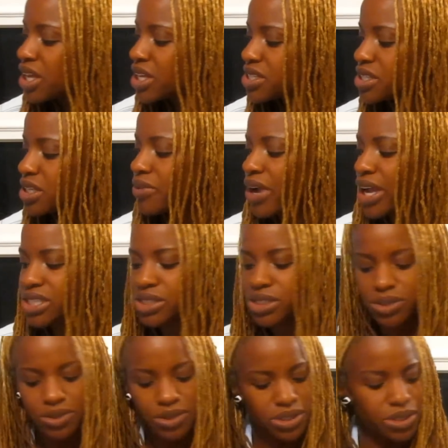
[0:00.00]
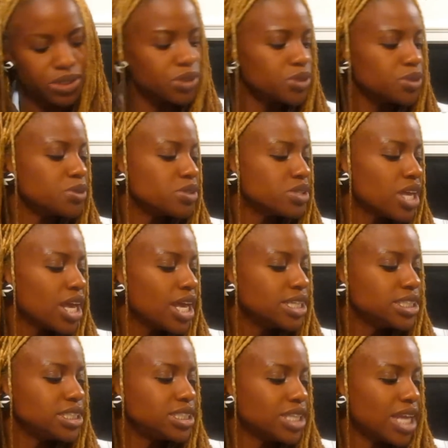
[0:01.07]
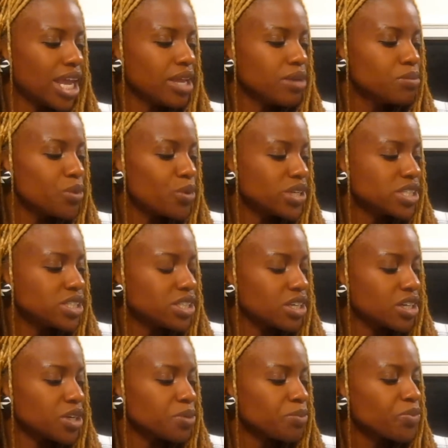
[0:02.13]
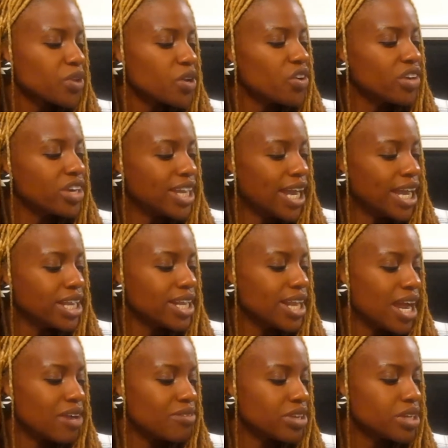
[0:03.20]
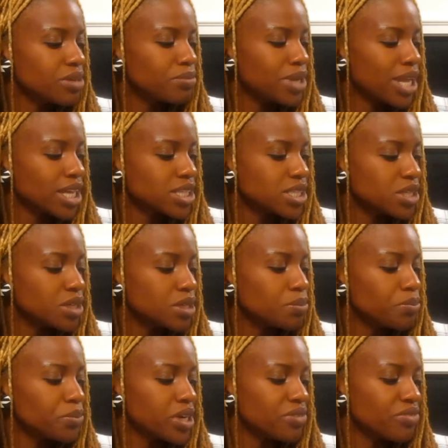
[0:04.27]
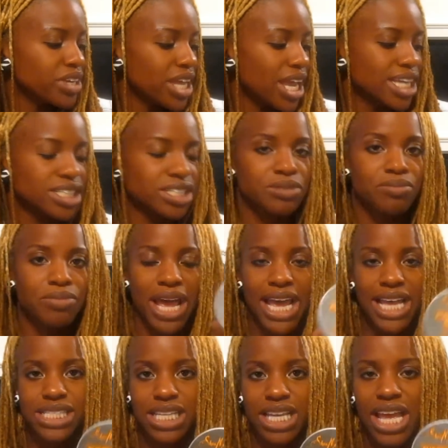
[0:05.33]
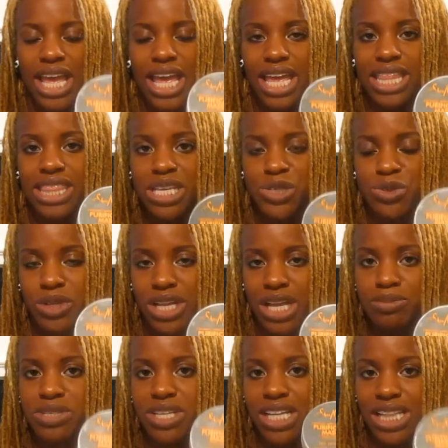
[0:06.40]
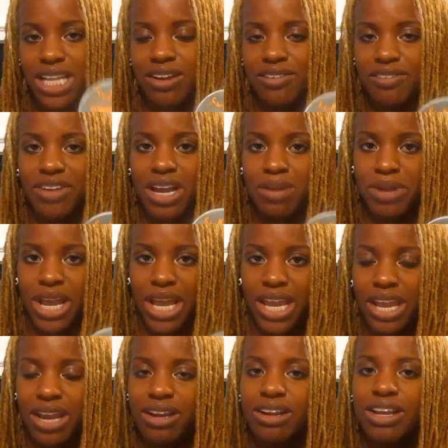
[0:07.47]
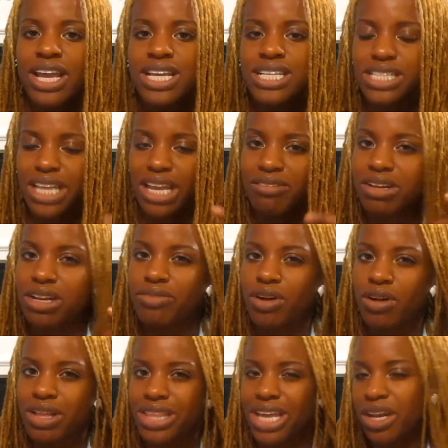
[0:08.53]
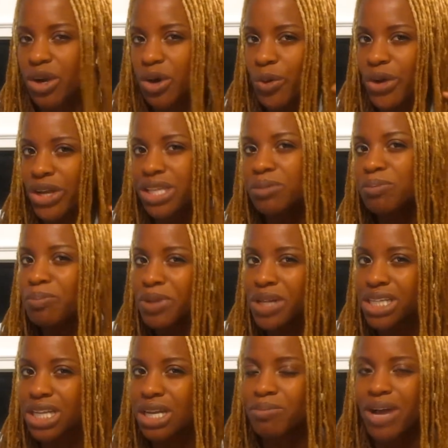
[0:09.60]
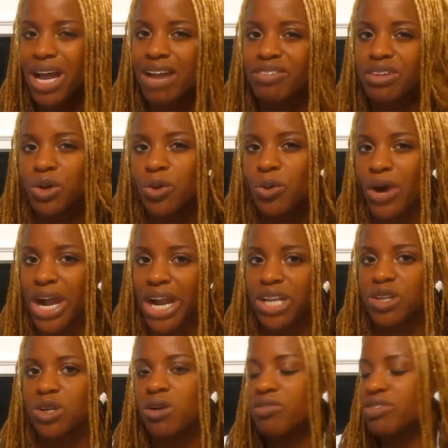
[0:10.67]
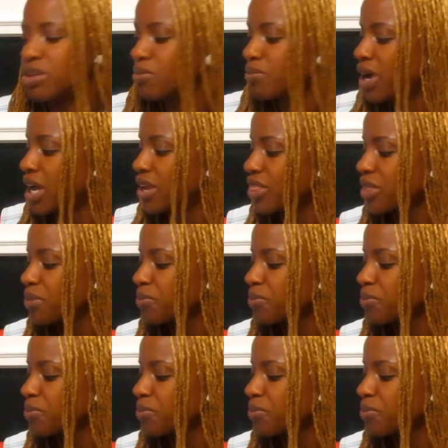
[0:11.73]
So I do use Shea Moisture Organic African Black Soap Purification Mask, and this will help to clarify my hair to get rid of all that oily buildup I've acquired over the month.